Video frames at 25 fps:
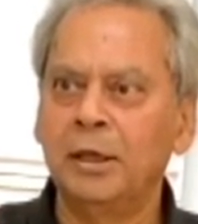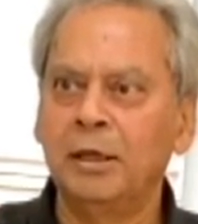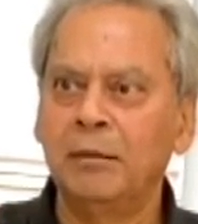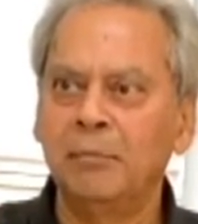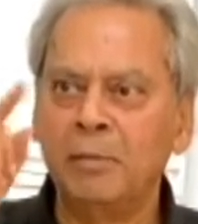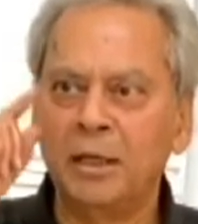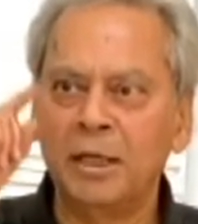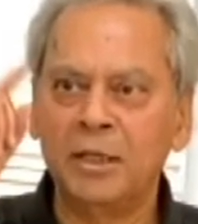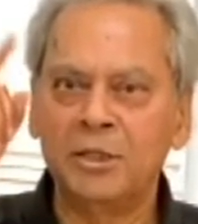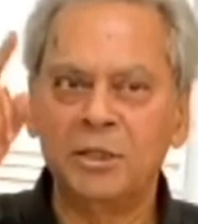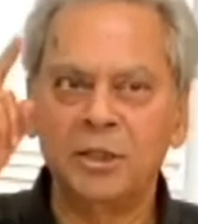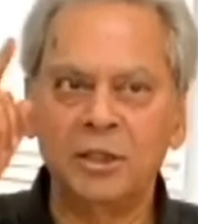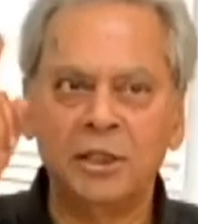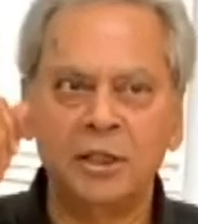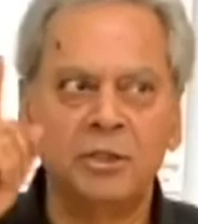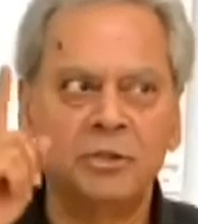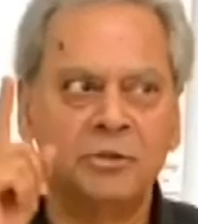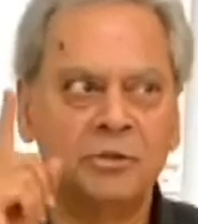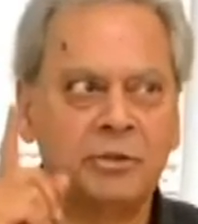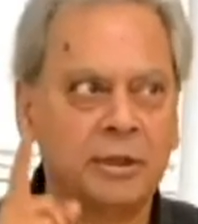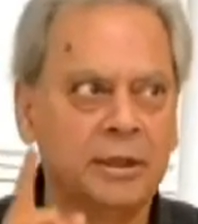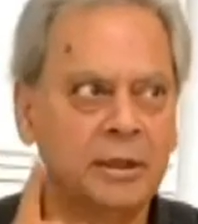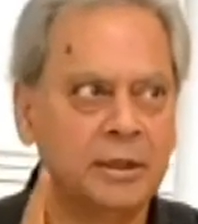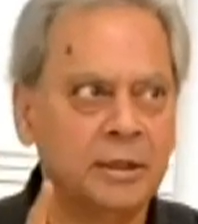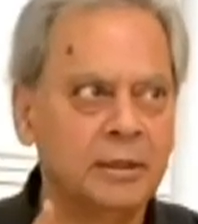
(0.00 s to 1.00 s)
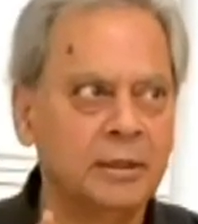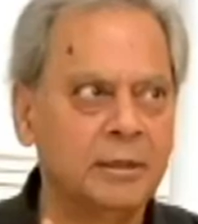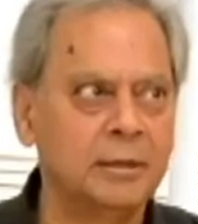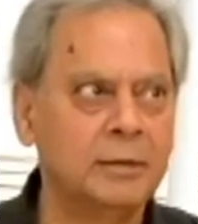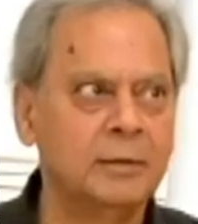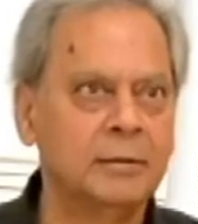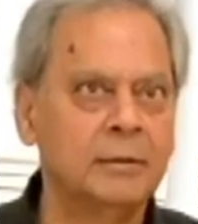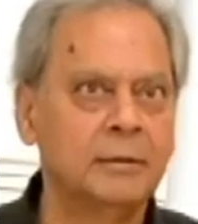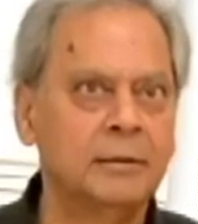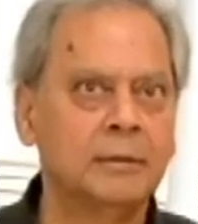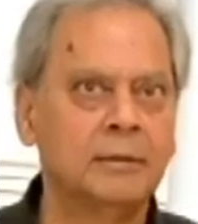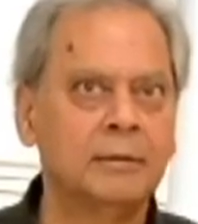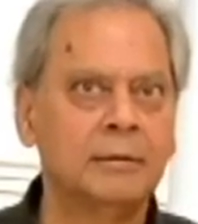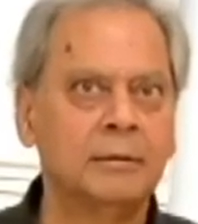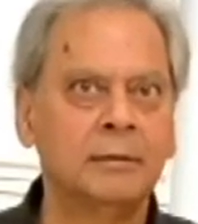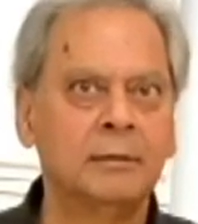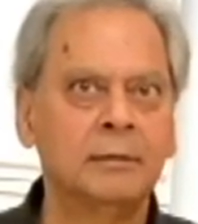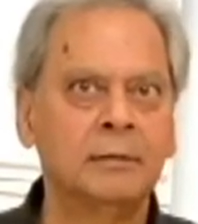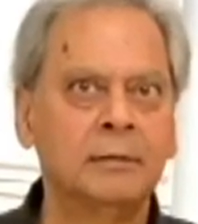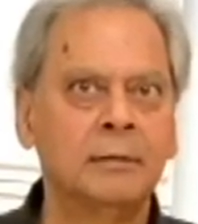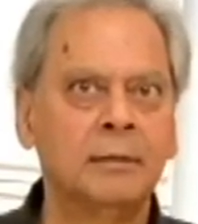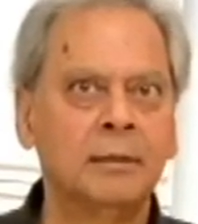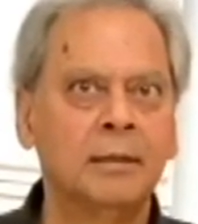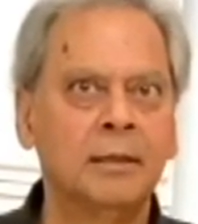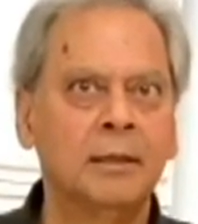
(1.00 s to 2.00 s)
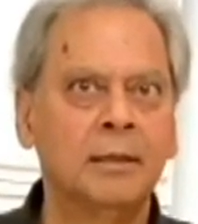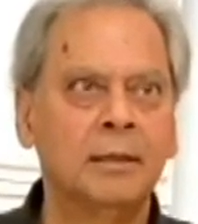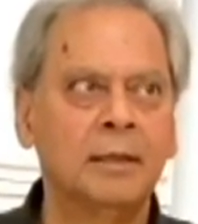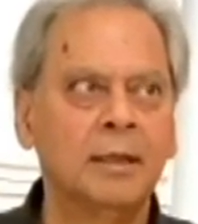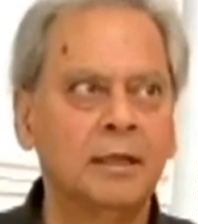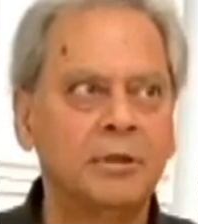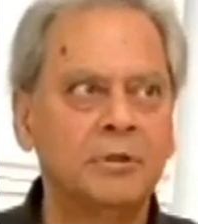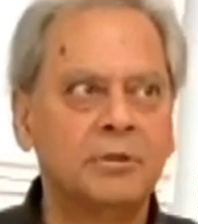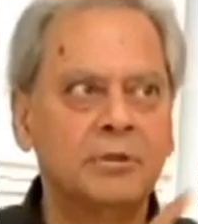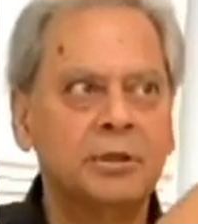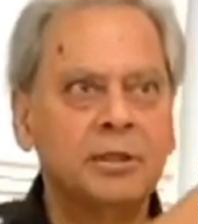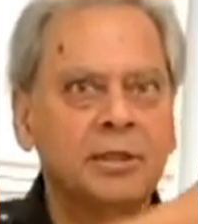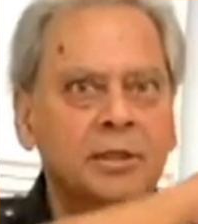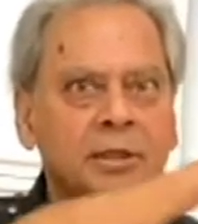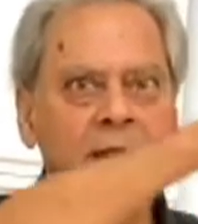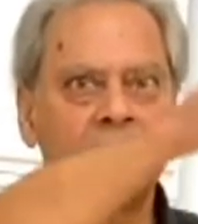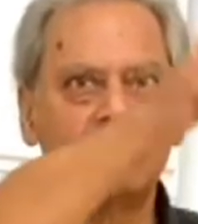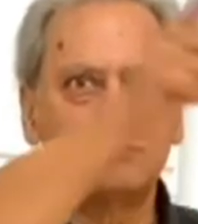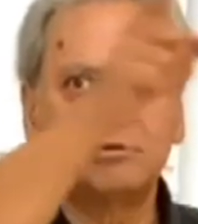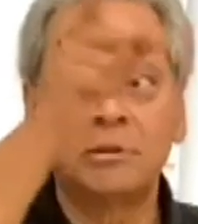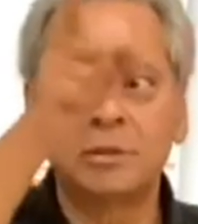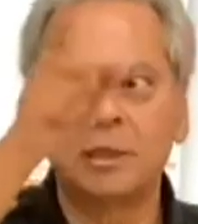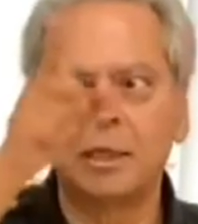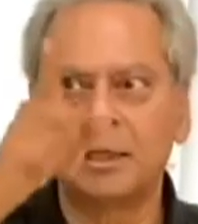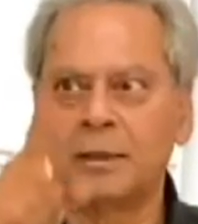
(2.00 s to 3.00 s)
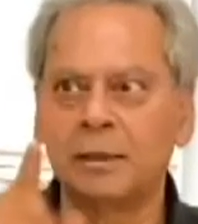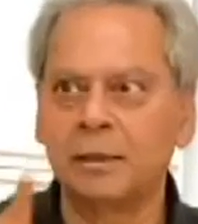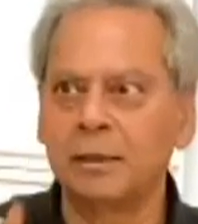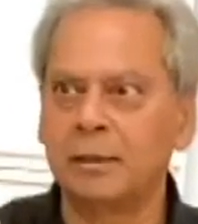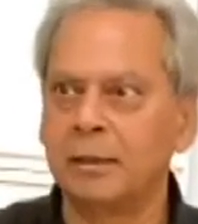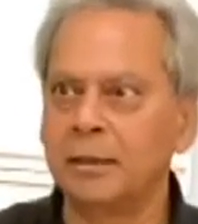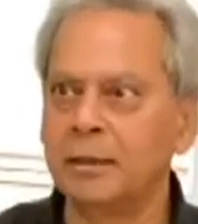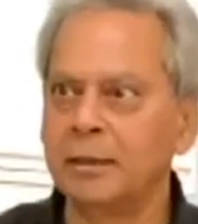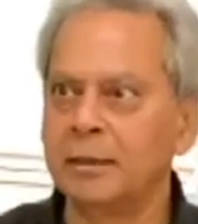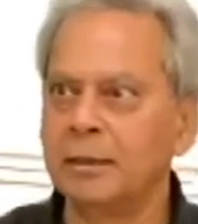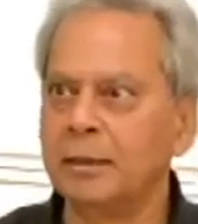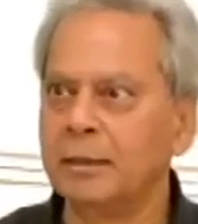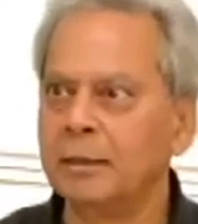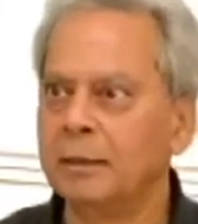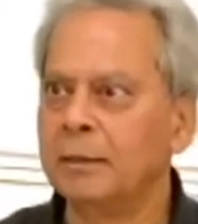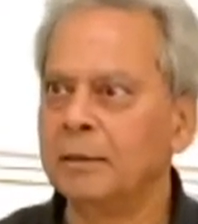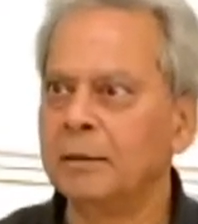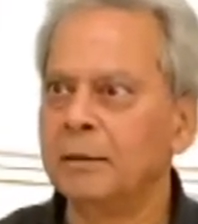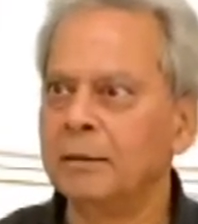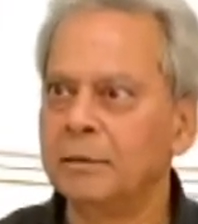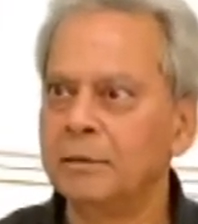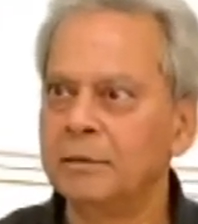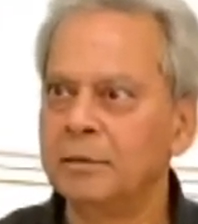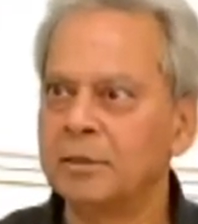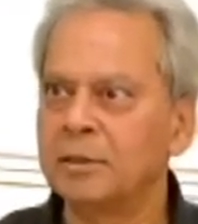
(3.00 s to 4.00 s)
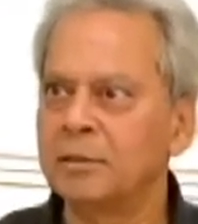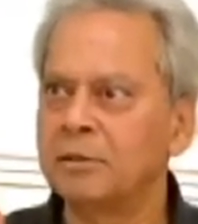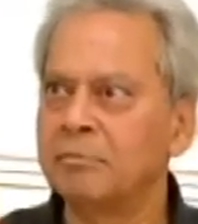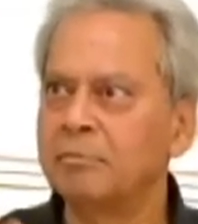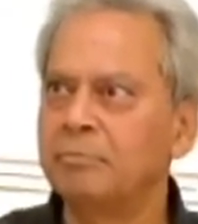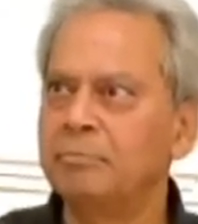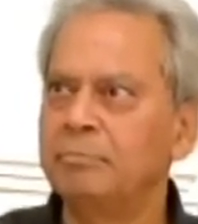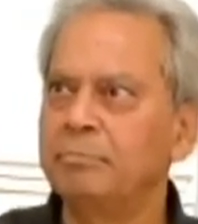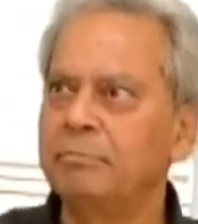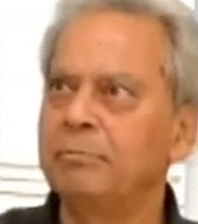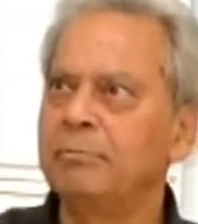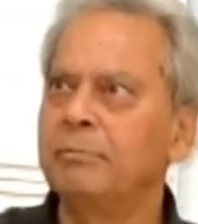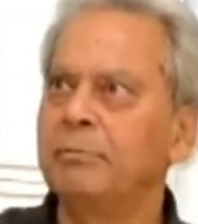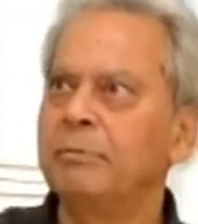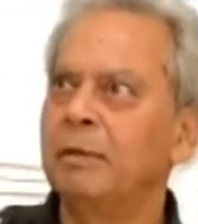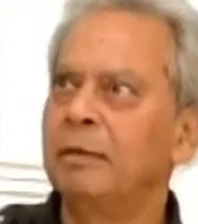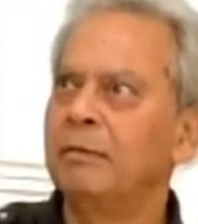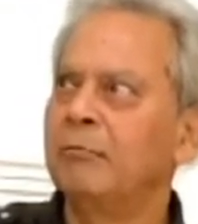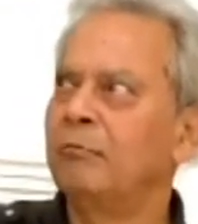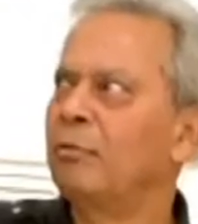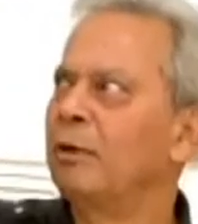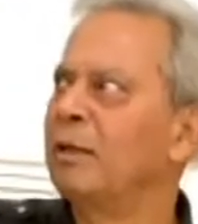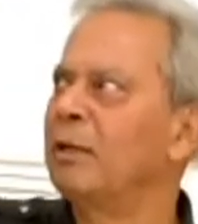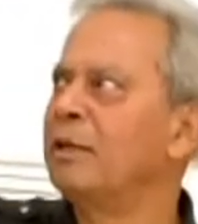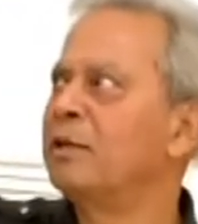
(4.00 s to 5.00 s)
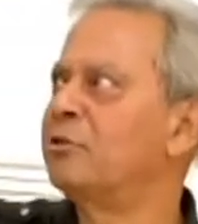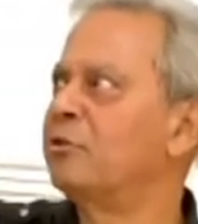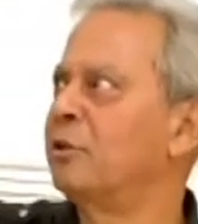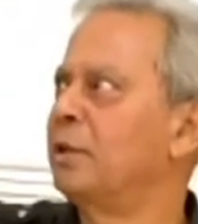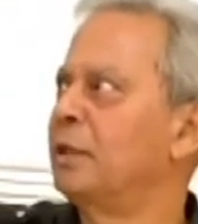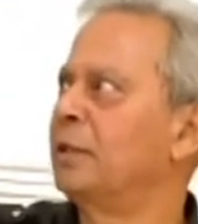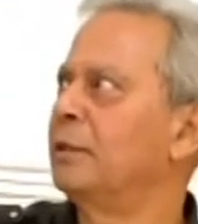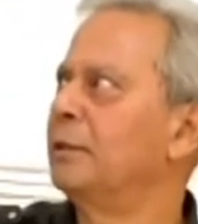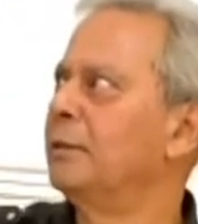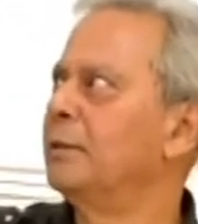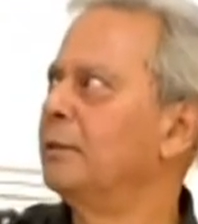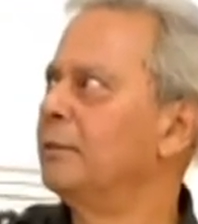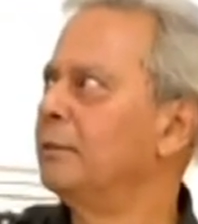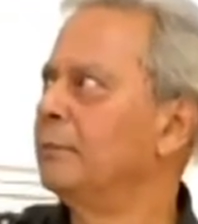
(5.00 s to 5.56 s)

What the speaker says: imagine a tree, and that tree is outside, right? Just one tree.